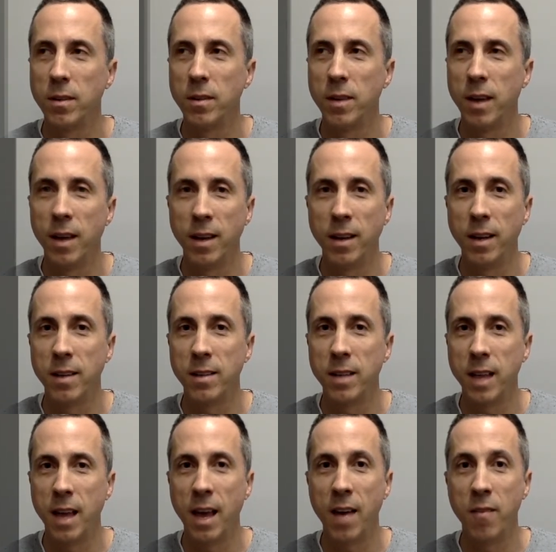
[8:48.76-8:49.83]
and yes, they
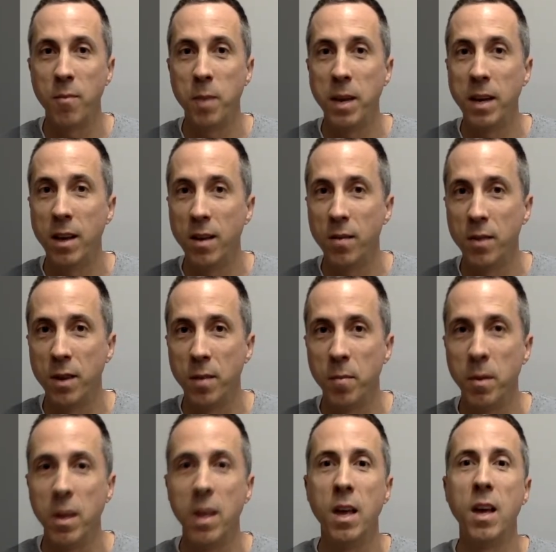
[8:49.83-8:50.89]
have many of them.
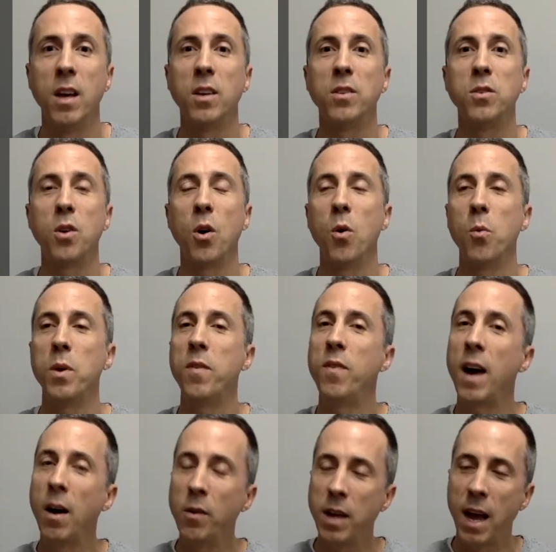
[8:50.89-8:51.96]
So we
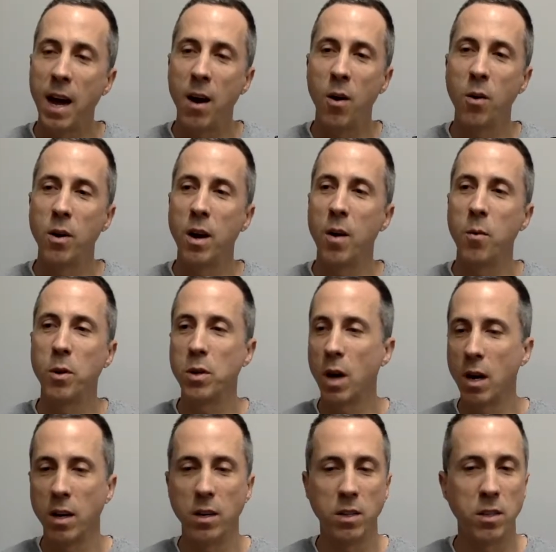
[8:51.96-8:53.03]
found out, we were
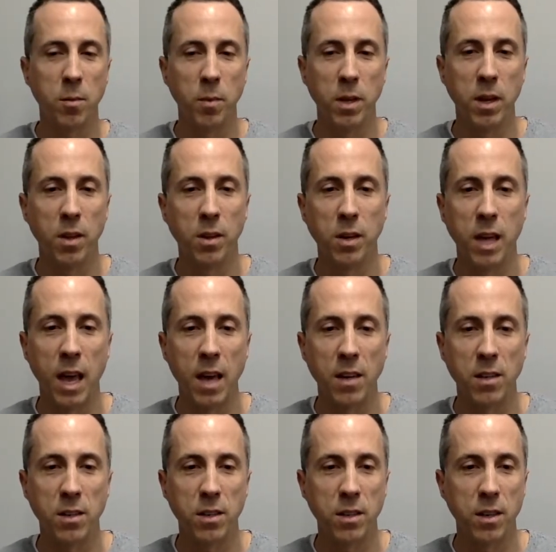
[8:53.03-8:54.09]
talking to some of the other
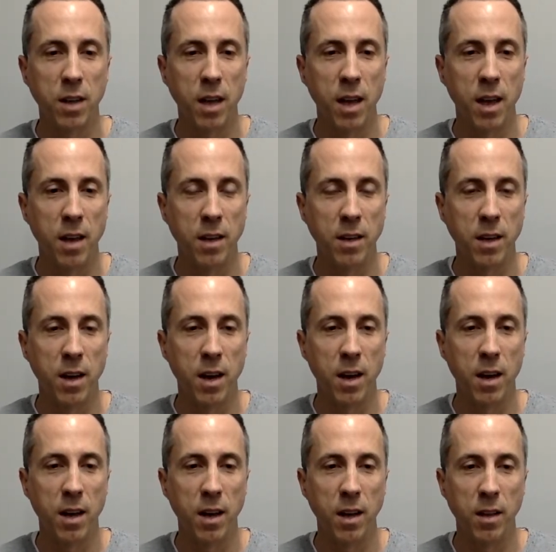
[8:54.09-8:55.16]
guests at
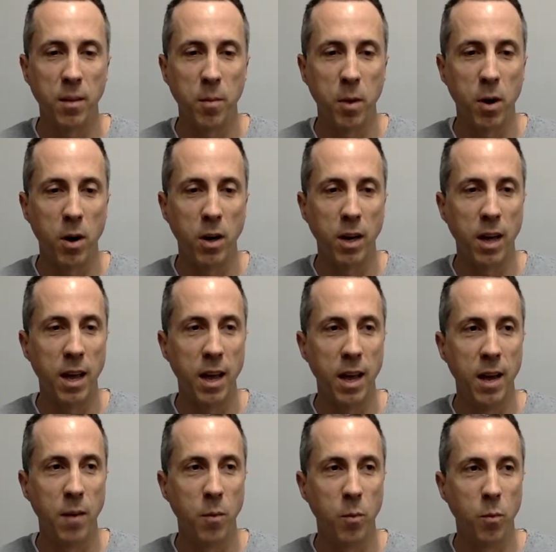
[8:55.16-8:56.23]
the park,
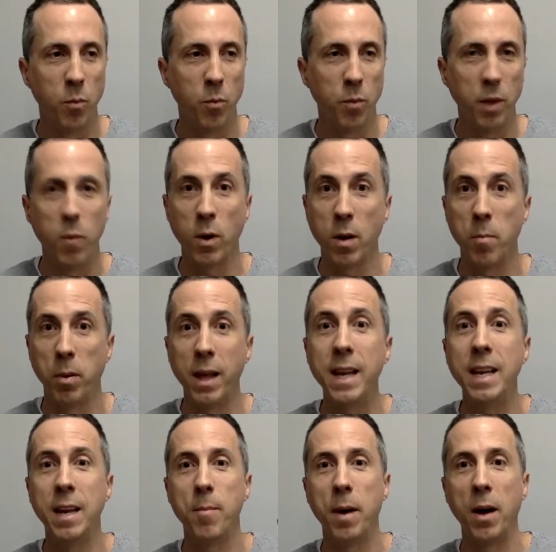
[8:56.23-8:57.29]
and they were
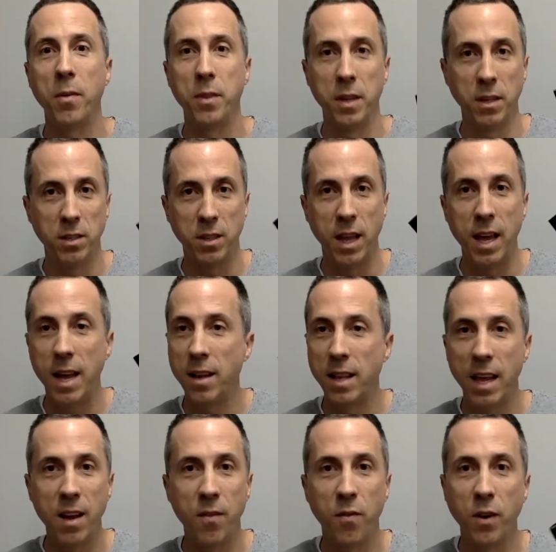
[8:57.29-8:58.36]
complaining about this. They
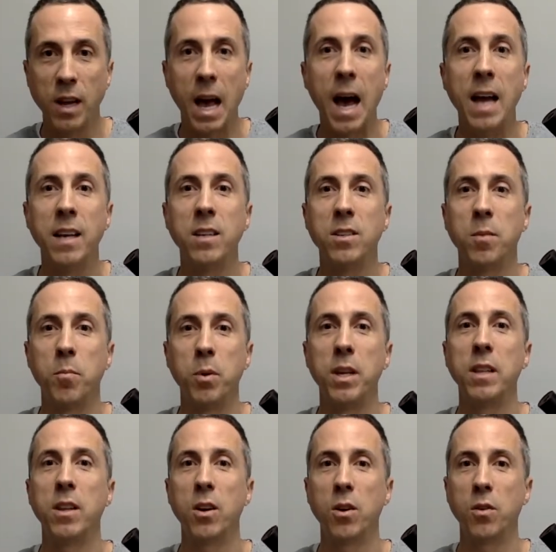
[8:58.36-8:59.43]
had forgotten to bring
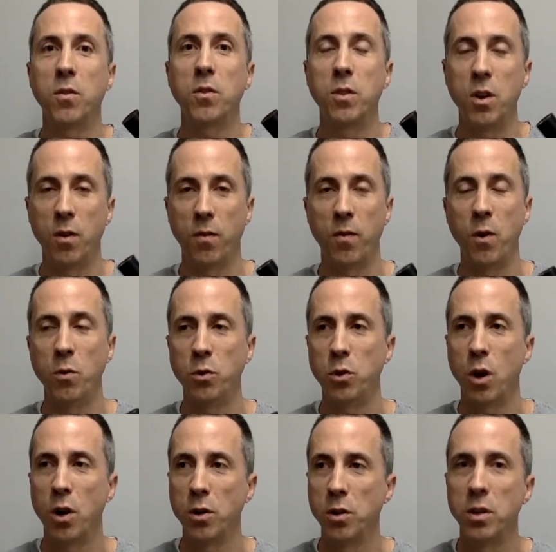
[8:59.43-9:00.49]
their phone
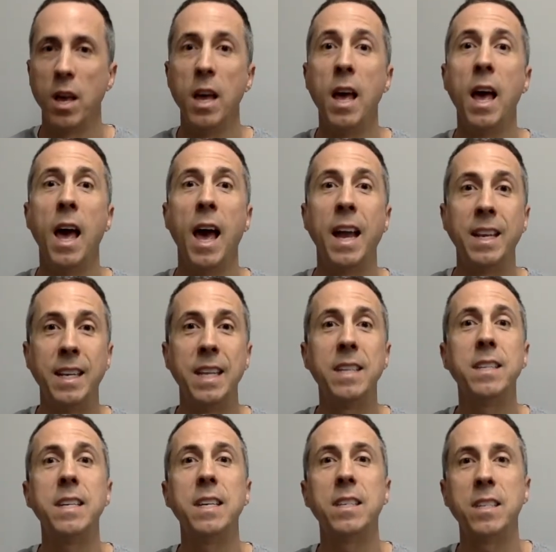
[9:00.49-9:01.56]
chargers, and
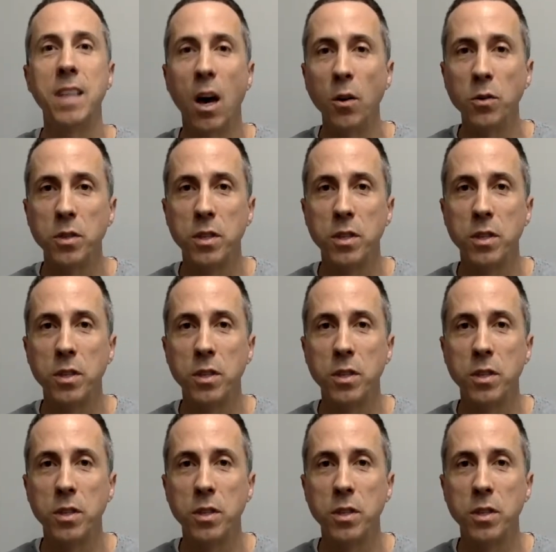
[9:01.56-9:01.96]
Disney sells